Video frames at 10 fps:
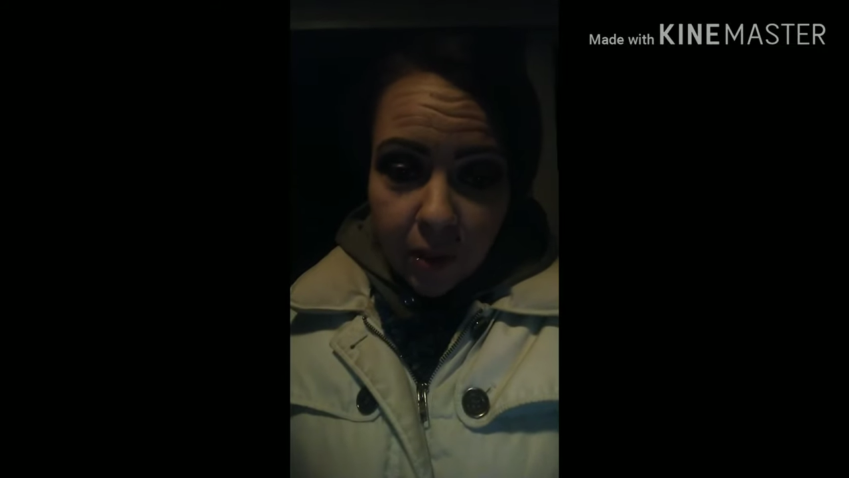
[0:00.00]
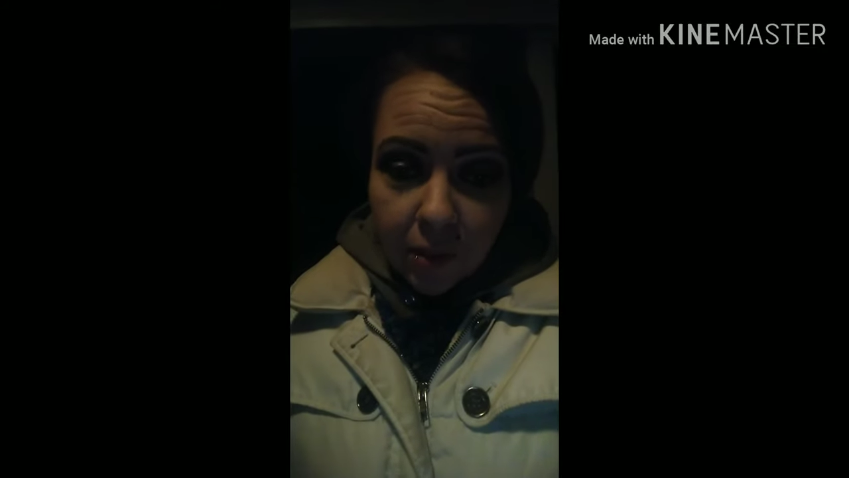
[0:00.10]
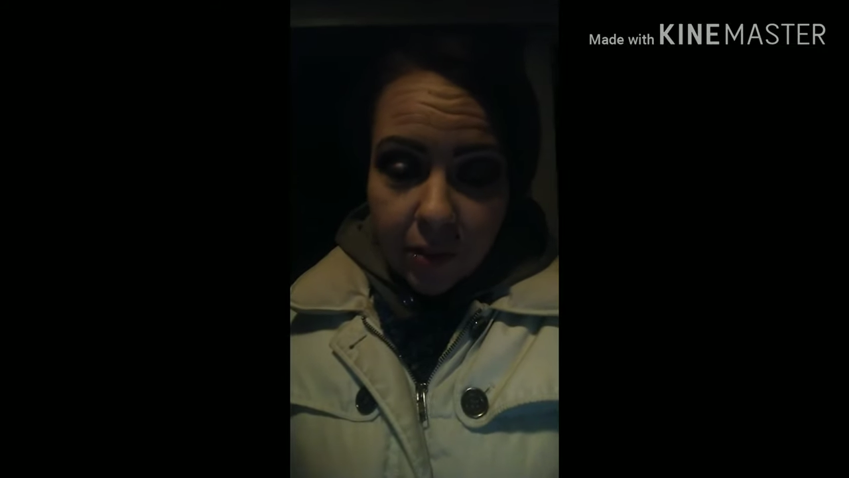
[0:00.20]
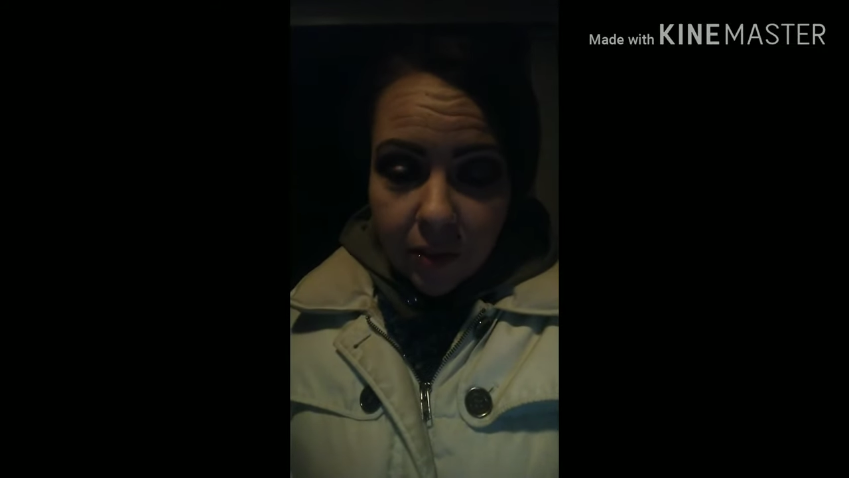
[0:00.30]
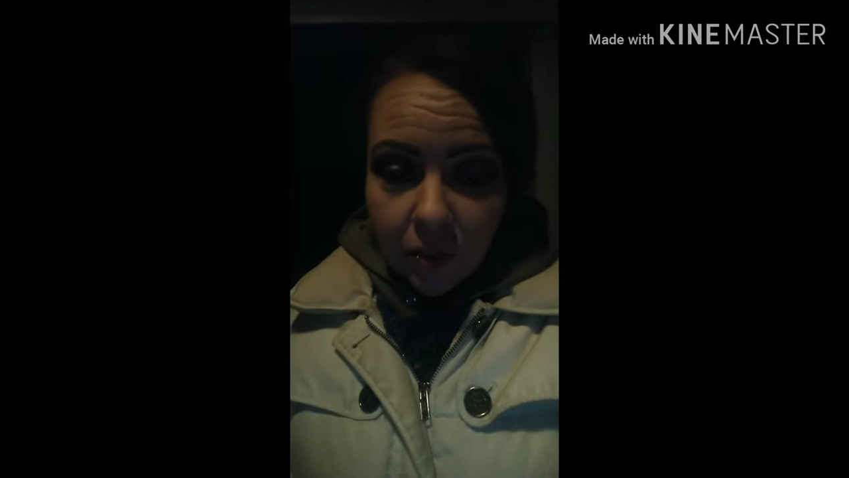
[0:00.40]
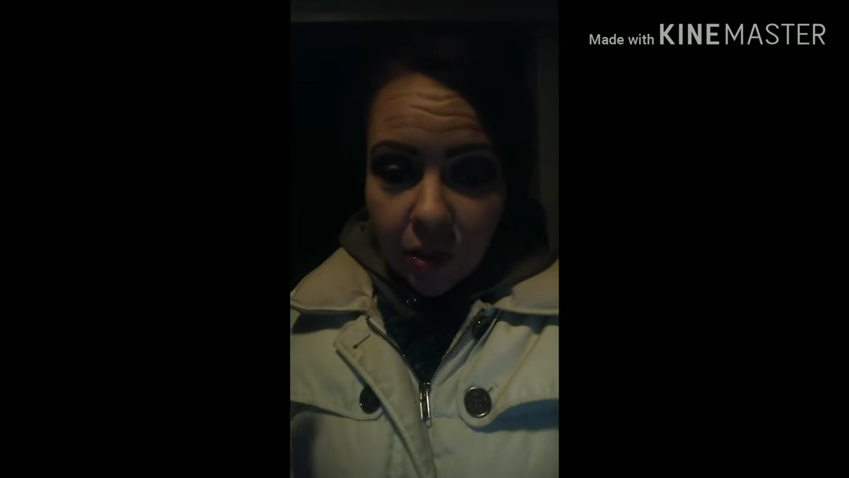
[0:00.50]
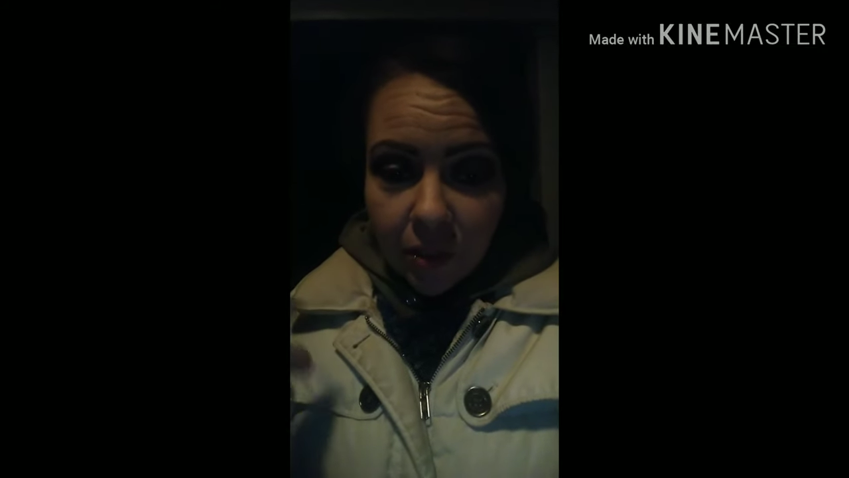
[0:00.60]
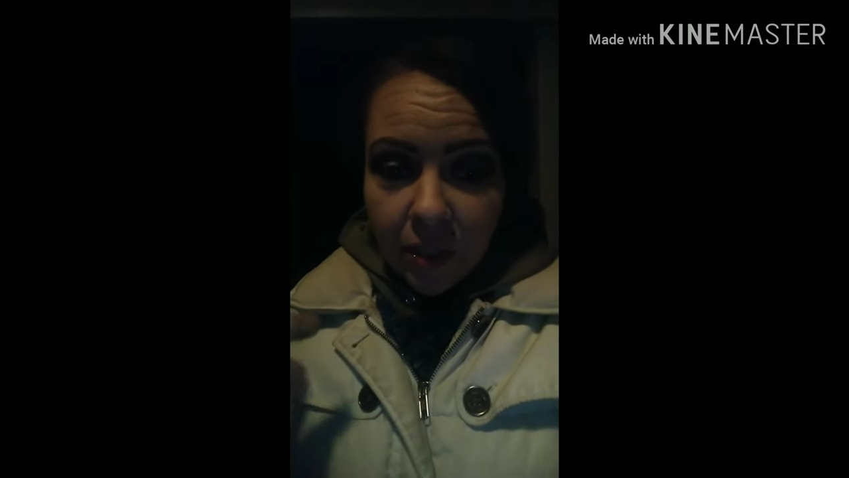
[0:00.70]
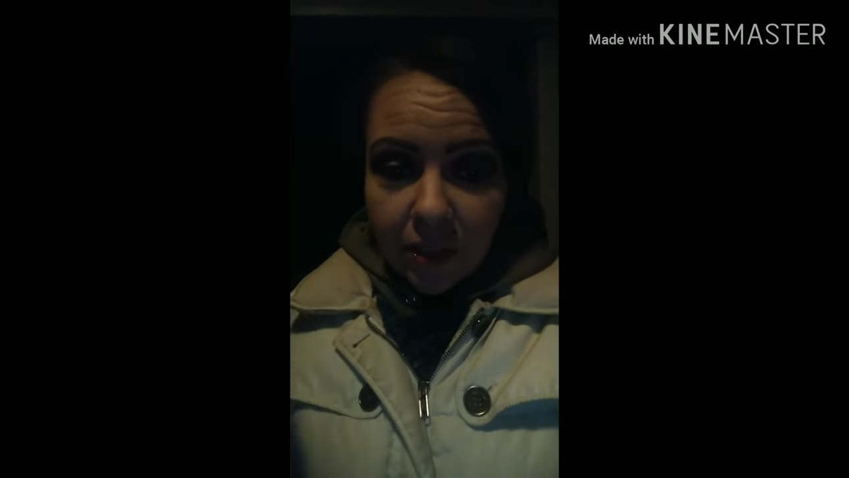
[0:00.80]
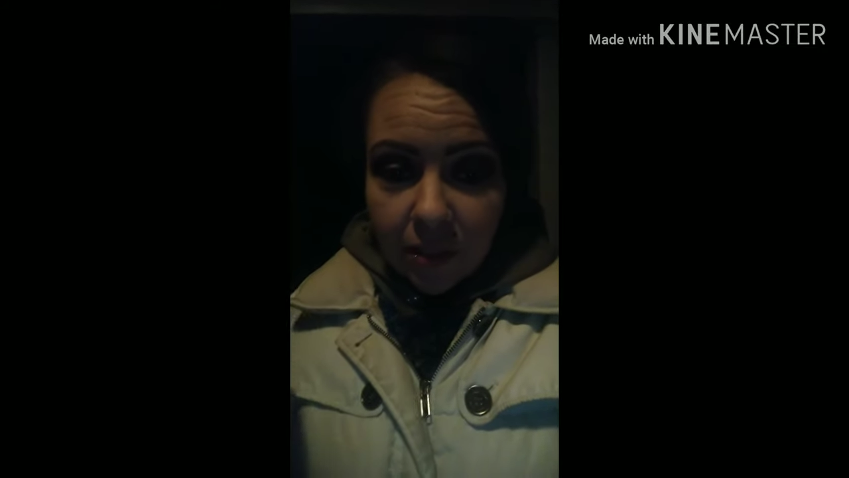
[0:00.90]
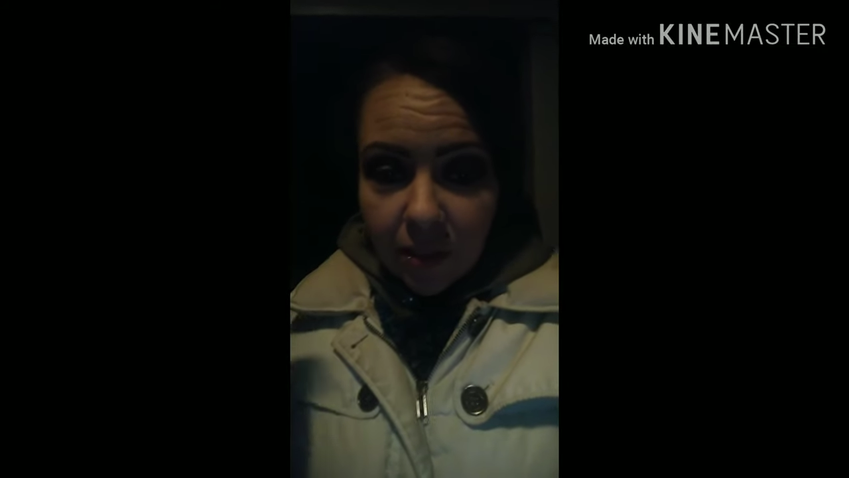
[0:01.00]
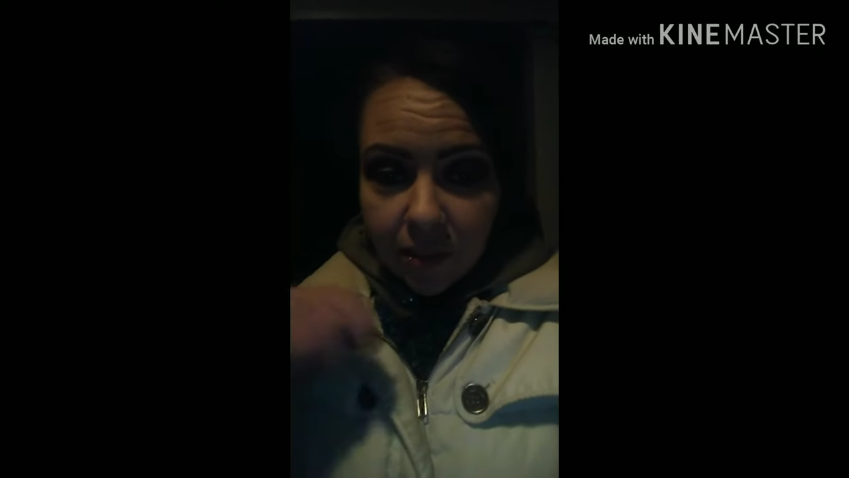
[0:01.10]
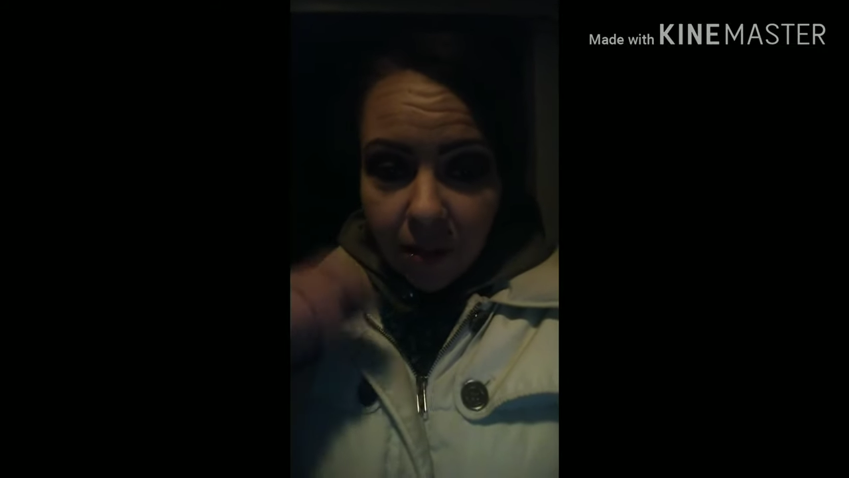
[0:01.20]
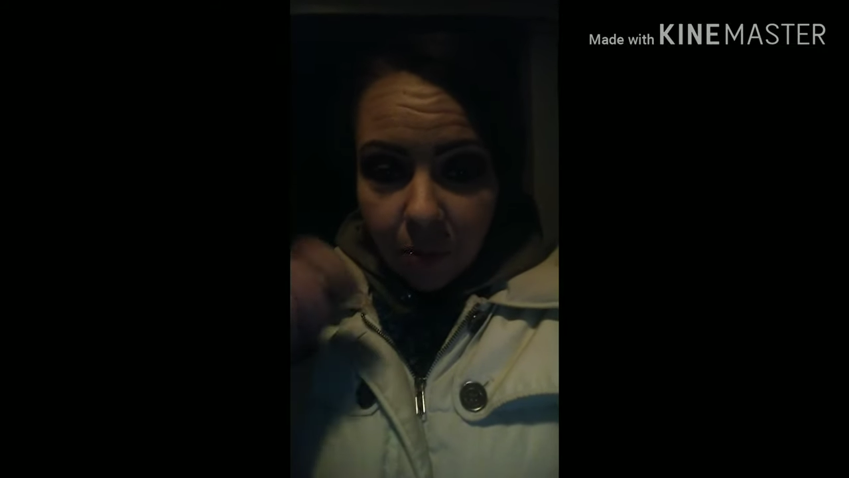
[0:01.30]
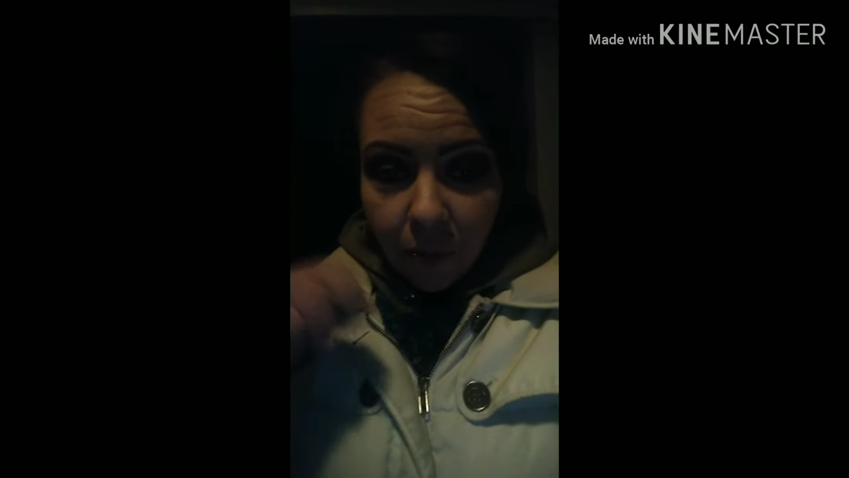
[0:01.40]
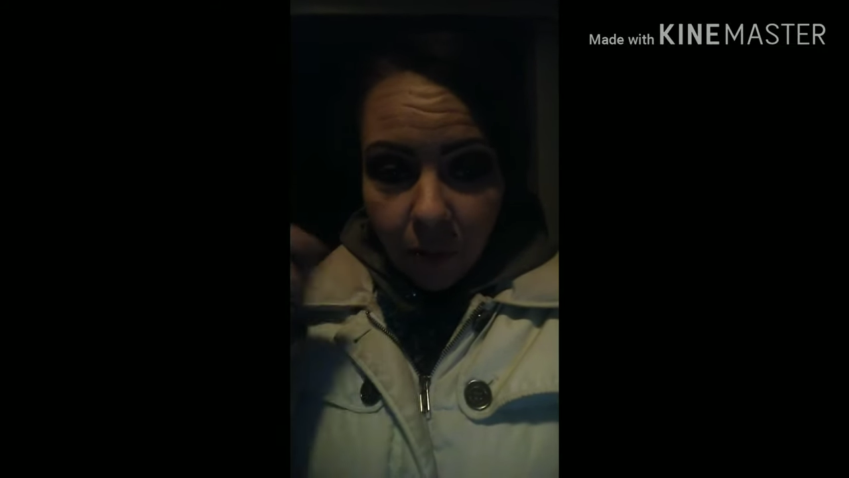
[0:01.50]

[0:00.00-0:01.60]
because she likes to sit and